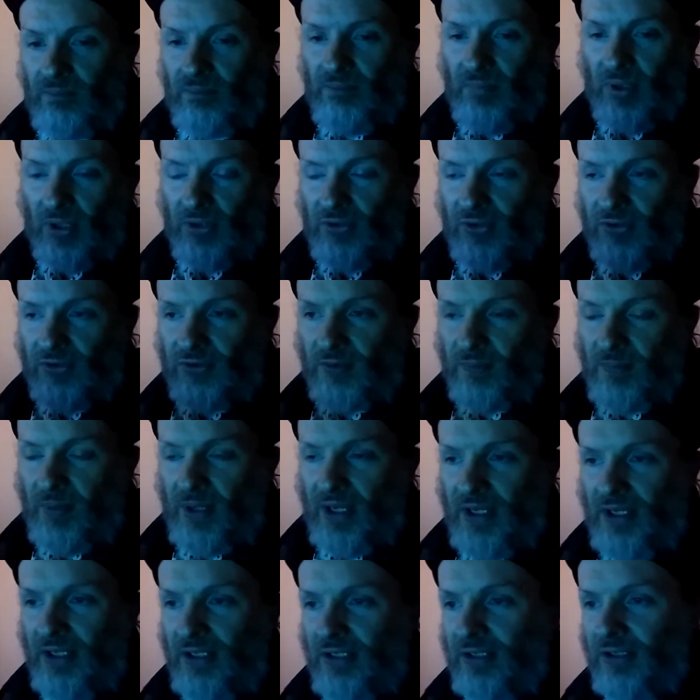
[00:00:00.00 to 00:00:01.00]

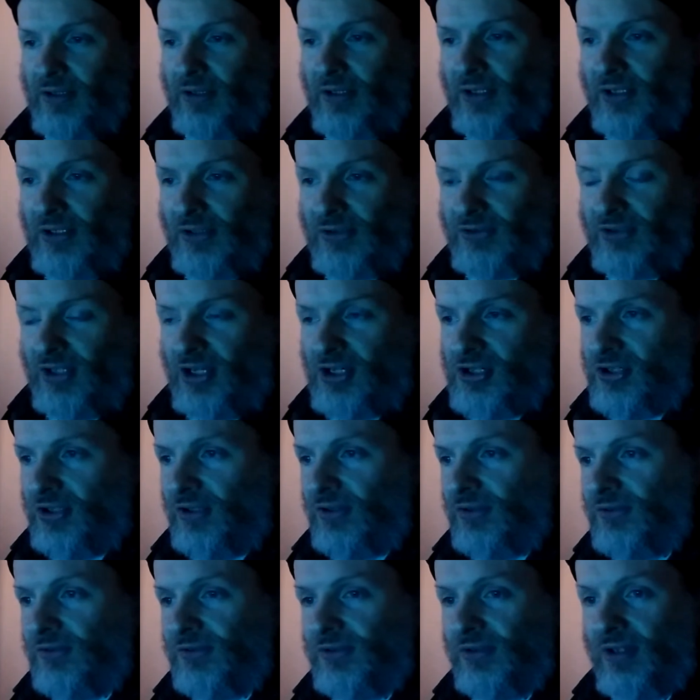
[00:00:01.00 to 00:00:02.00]
participating in the
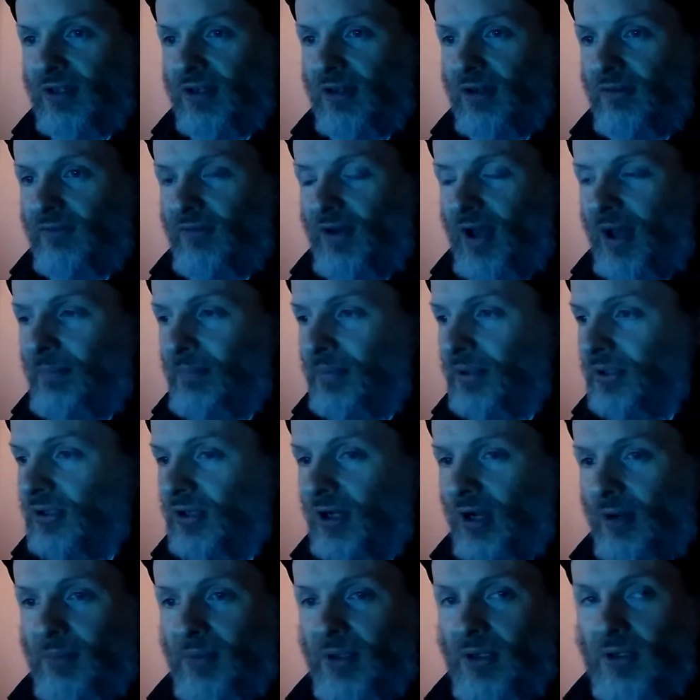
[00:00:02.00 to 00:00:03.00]
sessions of up and
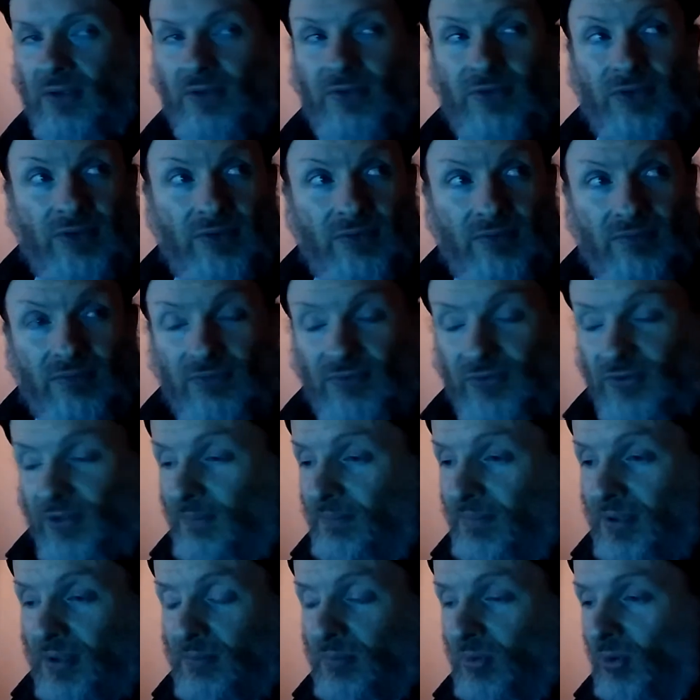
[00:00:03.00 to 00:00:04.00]
comers and some
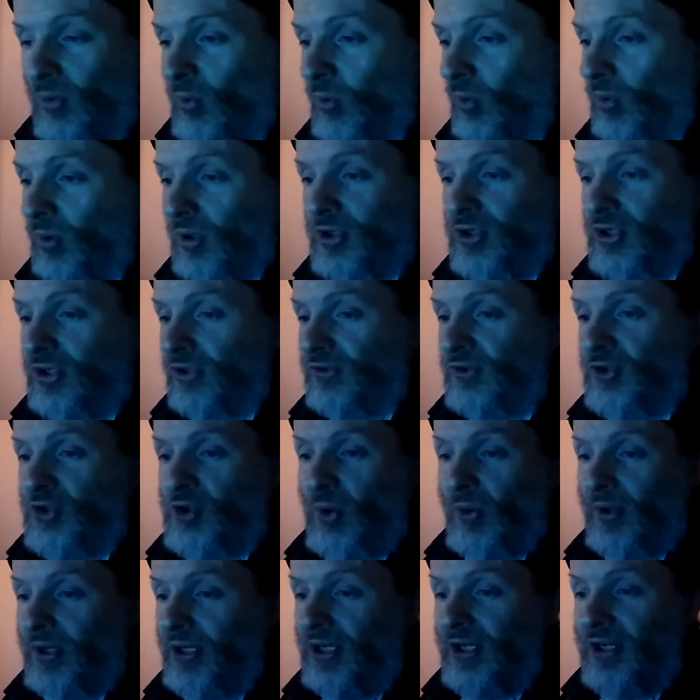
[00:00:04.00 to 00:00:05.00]
people who were just
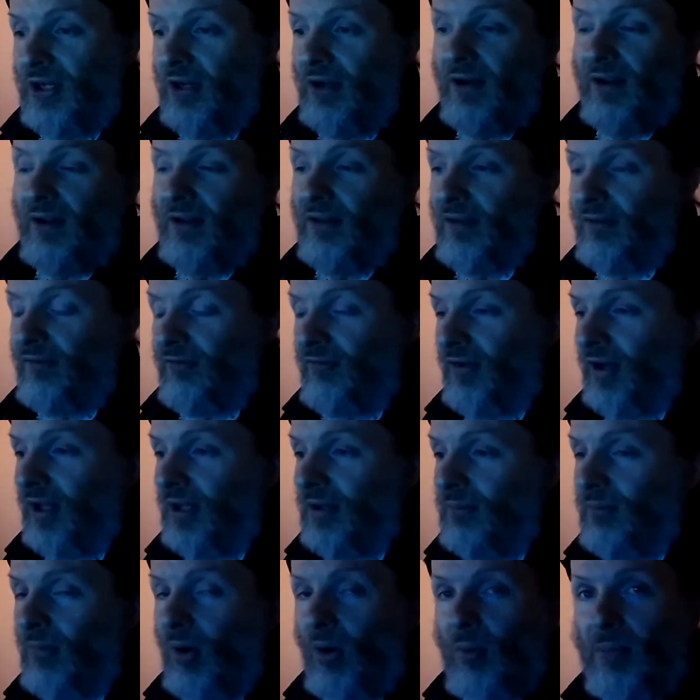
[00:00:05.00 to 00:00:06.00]
joining in on the
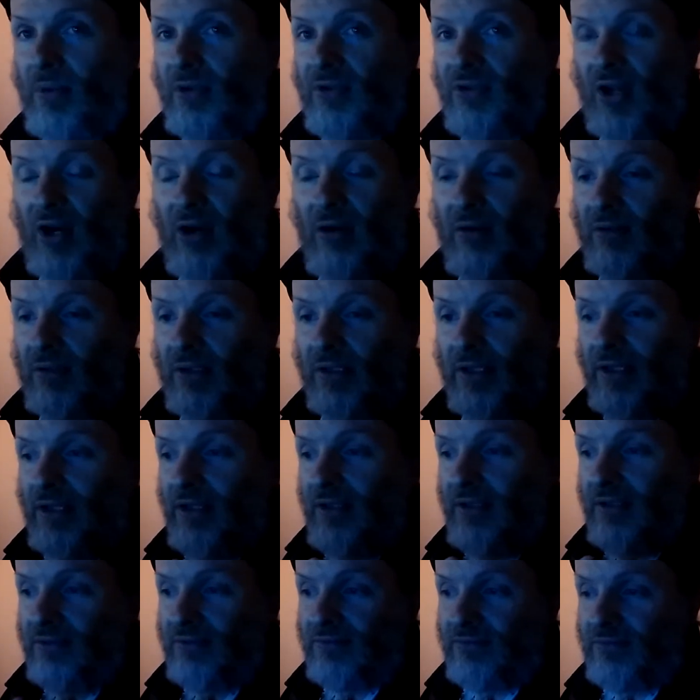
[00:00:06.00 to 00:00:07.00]
fun
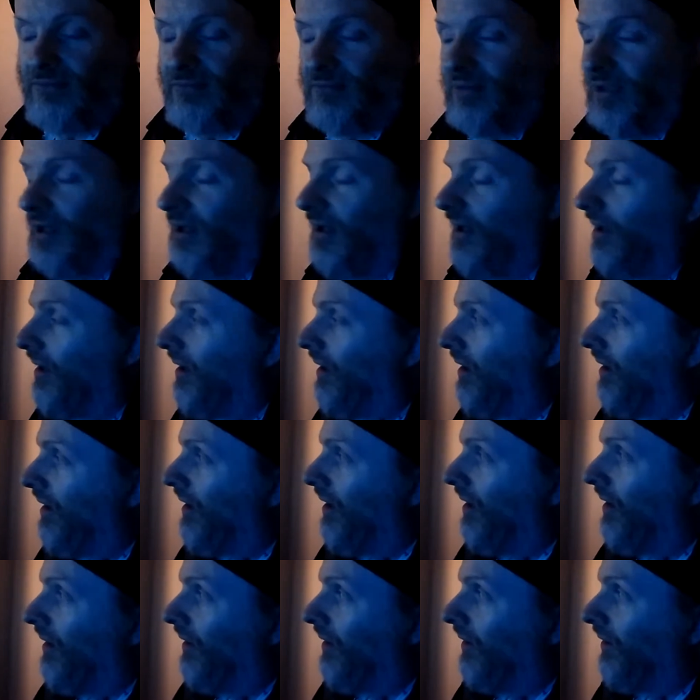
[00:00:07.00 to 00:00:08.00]
momentarily and
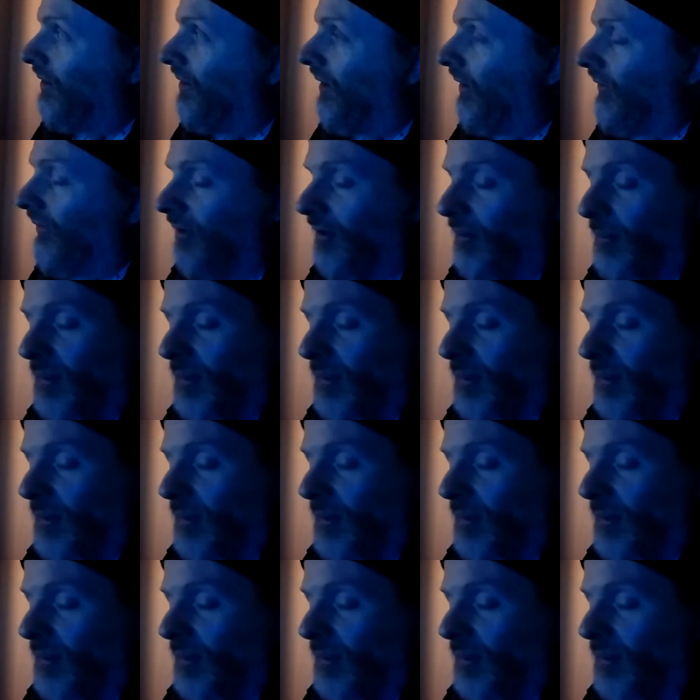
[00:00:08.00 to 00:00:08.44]
never to